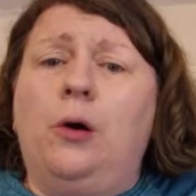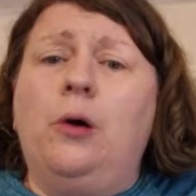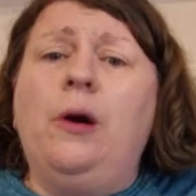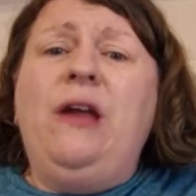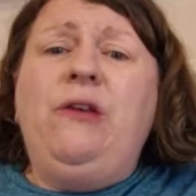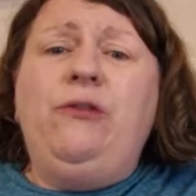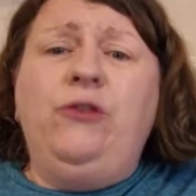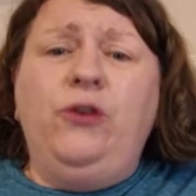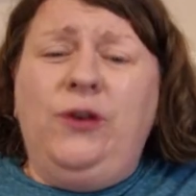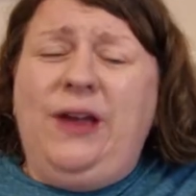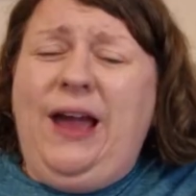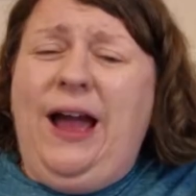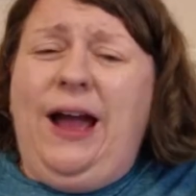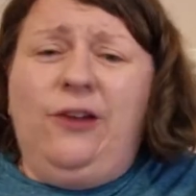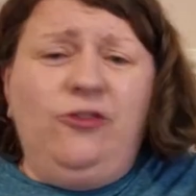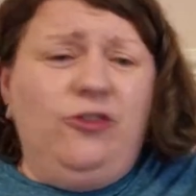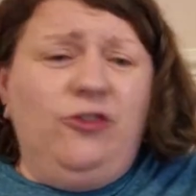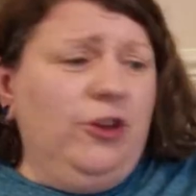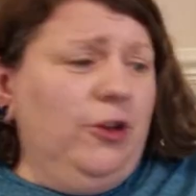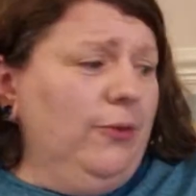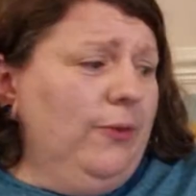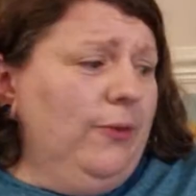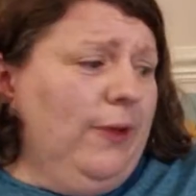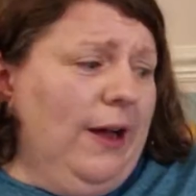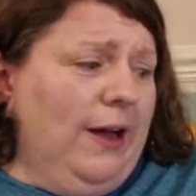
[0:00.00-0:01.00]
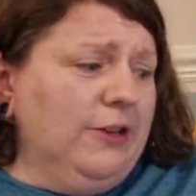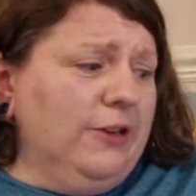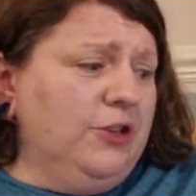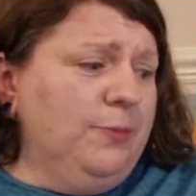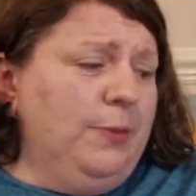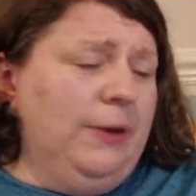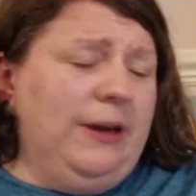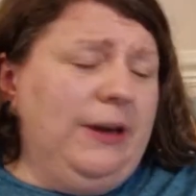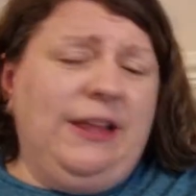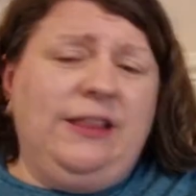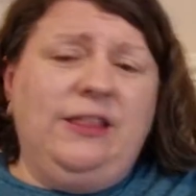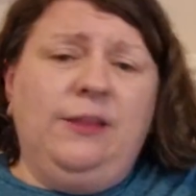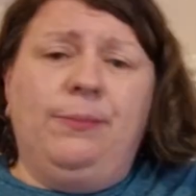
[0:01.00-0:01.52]
if you can do that, to
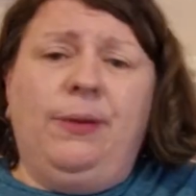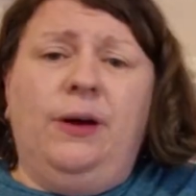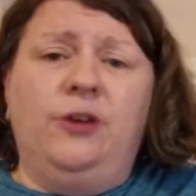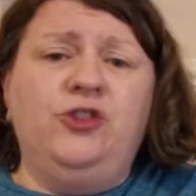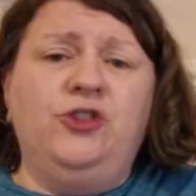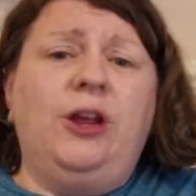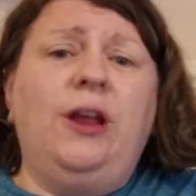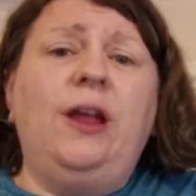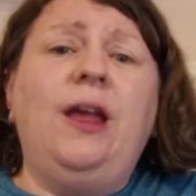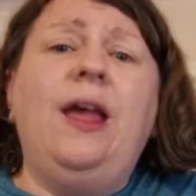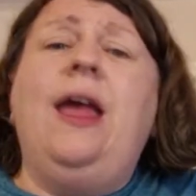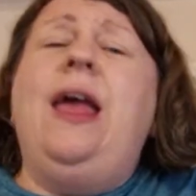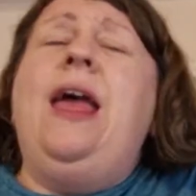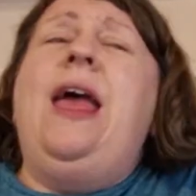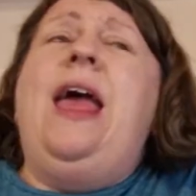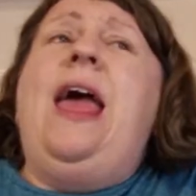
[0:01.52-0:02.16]
put it in the budget.